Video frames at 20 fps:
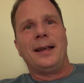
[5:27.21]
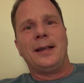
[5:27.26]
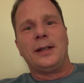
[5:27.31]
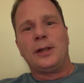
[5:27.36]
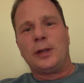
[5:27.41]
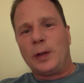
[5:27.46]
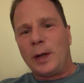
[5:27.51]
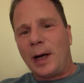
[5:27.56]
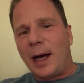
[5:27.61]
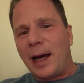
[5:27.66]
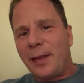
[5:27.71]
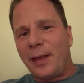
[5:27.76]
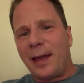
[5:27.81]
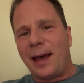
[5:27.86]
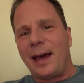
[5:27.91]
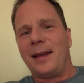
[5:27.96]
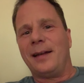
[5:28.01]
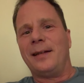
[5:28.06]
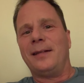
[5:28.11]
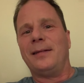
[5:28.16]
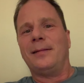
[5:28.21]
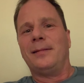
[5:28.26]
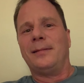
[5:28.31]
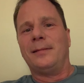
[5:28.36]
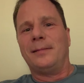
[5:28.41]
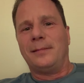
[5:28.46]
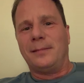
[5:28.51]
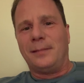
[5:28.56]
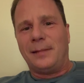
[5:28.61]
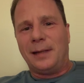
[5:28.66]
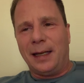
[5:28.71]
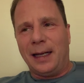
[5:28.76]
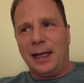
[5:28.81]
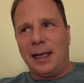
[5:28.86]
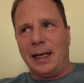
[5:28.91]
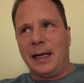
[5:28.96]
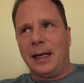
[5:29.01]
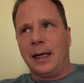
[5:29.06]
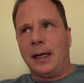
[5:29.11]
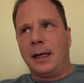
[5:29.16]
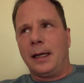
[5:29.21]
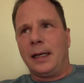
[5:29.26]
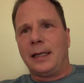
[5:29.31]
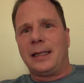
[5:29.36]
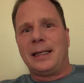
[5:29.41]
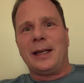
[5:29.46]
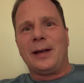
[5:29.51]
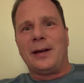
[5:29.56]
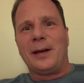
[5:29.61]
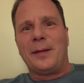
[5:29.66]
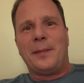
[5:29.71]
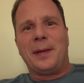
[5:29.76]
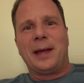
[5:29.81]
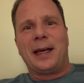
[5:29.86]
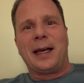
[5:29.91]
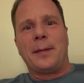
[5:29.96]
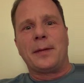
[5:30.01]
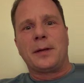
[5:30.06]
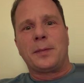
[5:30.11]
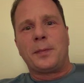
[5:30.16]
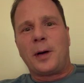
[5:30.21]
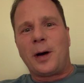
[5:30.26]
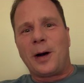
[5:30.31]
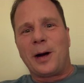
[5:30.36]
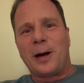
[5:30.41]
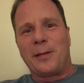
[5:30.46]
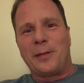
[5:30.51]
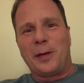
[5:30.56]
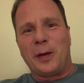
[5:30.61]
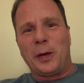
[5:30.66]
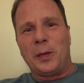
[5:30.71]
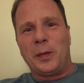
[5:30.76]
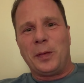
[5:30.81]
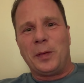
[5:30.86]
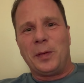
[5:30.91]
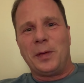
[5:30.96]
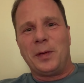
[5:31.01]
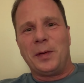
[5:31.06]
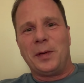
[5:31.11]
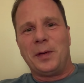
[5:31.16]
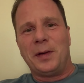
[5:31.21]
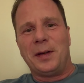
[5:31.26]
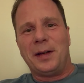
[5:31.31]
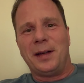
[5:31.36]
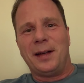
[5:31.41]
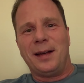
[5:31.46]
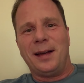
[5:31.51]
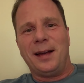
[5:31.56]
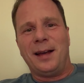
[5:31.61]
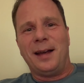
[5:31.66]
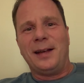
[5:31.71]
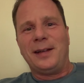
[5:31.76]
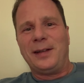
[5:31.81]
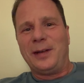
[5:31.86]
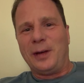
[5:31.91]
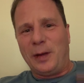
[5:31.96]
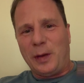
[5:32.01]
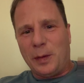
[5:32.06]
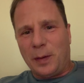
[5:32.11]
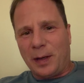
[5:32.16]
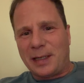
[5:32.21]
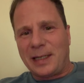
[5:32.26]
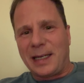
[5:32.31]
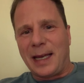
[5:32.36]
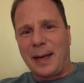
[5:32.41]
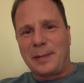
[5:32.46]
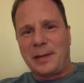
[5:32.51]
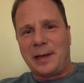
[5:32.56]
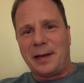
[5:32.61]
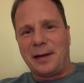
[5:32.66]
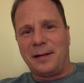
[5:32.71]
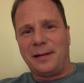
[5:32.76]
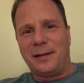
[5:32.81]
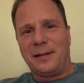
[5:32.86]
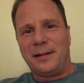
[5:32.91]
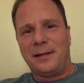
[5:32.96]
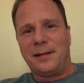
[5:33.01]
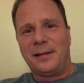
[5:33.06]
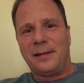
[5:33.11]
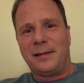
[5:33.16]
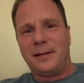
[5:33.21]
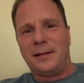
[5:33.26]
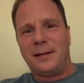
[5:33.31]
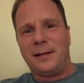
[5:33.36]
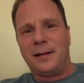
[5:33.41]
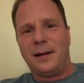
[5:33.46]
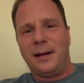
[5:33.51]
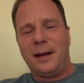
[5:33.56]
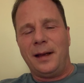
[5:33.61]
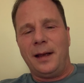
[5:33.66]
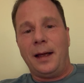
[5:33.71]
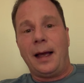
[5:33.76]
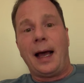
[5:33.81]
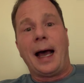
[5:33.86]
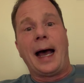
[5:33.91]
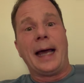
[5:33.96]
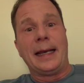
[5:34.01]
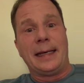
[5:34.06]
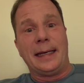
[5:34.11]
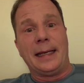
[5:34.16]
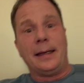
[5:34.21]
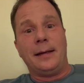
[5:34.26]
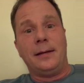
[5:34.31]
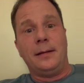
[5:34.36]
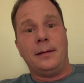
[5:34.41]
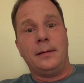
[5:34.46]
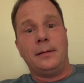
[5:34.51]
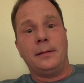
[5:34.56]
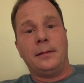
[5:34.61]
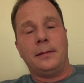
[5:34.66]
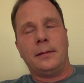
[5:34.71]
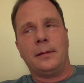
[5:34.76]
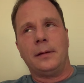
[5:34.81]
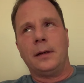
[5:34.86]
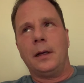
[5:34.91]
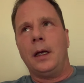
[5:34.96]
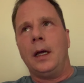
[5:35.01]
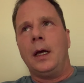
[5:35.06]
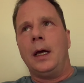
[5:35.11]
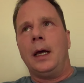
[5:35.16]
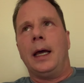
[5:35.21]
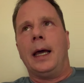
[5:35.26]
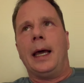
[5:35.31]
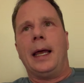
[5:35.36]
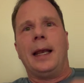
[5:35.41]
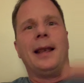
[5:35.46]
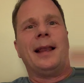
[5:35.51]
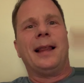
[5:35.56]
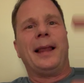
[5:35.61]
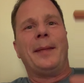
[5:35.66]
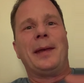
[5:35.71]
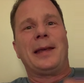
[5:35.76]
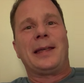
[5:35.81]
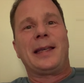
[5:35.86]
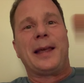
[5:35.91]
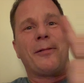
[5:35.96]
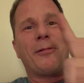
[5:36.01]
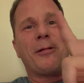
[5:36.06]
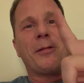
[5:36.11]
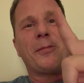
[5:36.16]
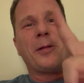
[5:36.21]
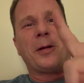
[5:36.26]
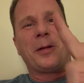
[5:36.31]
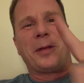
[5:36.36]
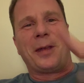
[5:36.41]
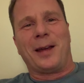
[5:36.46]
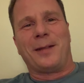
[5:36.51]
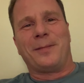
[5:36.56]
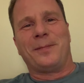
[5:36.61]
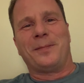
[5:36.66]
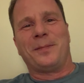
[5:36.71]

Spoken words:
Try that until it becomes part of you, till you accept it. I did. And let me say one more thing.